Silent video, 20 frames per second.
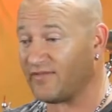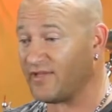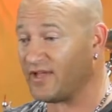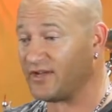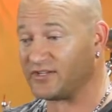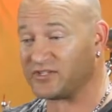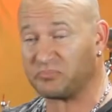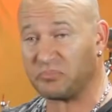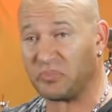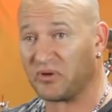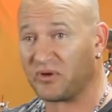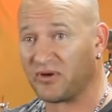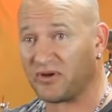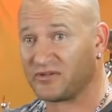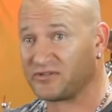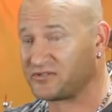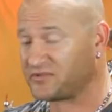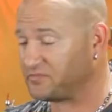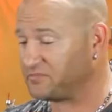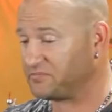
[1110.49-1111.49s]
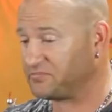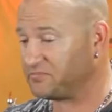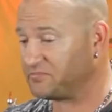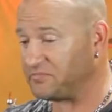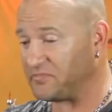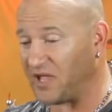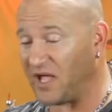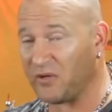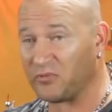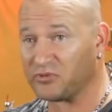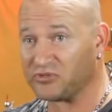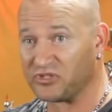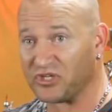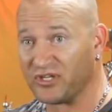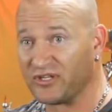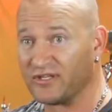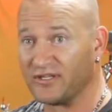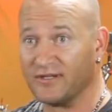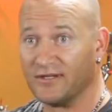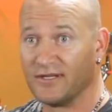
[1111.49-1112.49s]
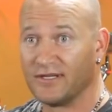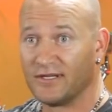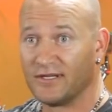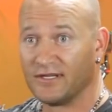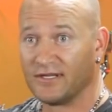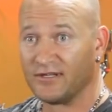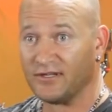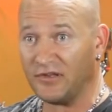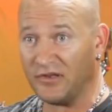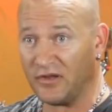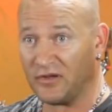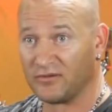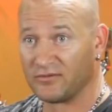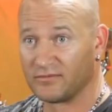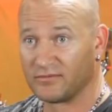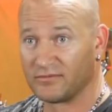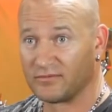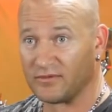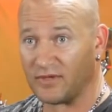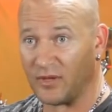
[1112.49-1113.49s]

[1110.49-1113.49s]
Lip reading: that experience, I was good, you know?